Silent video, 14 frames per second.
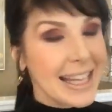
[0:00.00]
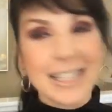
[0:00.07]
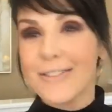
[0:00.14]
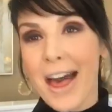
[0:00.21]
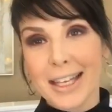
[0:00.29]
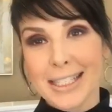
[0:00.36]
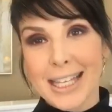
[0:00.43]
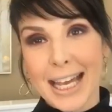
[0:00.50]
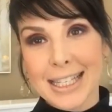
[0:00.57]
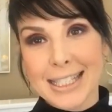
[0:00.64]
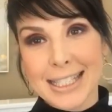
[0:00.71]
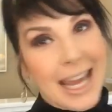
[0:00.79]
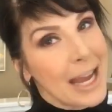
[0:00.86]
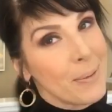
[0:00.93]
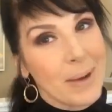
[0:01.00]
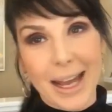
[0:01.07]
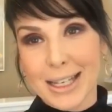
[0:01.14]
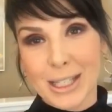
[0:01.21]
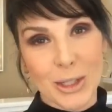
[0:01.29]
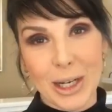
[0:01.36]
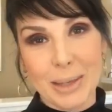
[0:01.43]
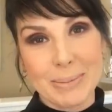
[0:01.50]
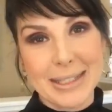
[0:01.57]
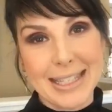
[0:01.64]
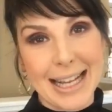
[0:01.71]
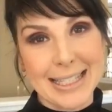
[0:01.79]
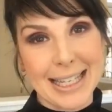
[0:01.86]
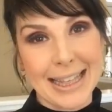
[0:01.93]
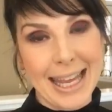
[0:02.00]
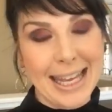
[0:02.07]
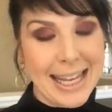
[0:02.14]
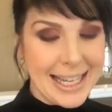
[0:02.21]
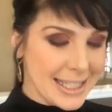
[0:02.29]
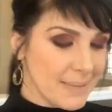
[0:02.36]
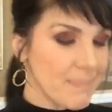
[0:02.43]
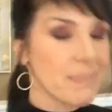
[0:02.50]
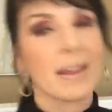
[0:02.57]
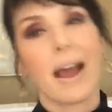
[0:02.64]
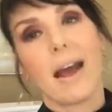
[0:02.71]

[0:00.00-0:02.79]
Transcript: It's Valentine's Day. We gotta scream sexy, ladies.